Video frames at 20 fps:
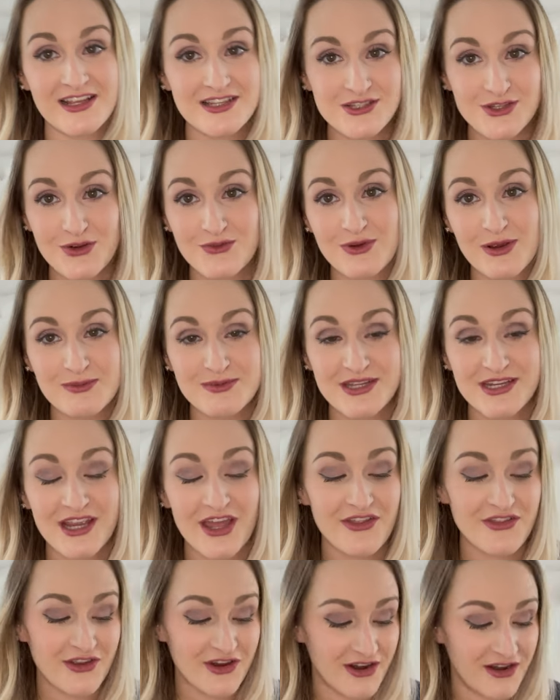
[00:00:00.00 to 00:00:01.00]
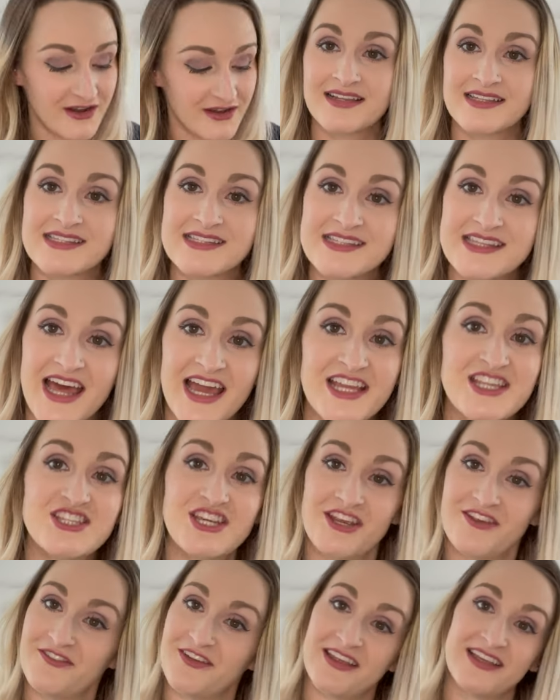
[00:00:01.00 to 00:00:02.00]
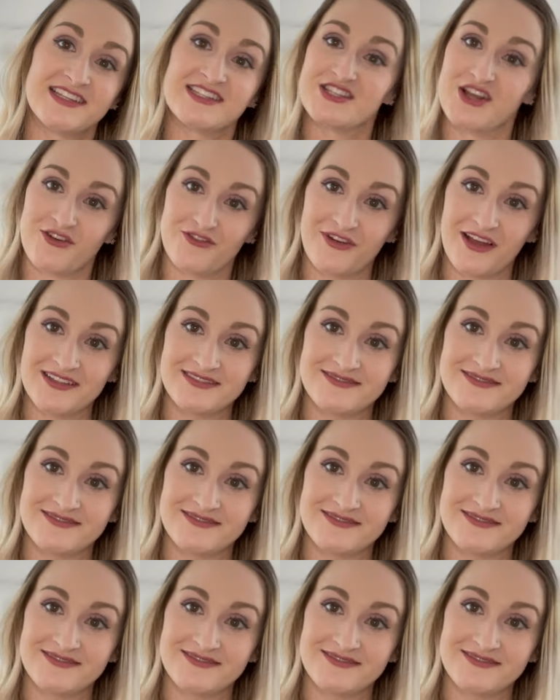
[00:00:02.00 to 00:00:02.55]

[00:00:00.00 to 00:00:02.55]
don't rub together. Thigh chafing is no fun,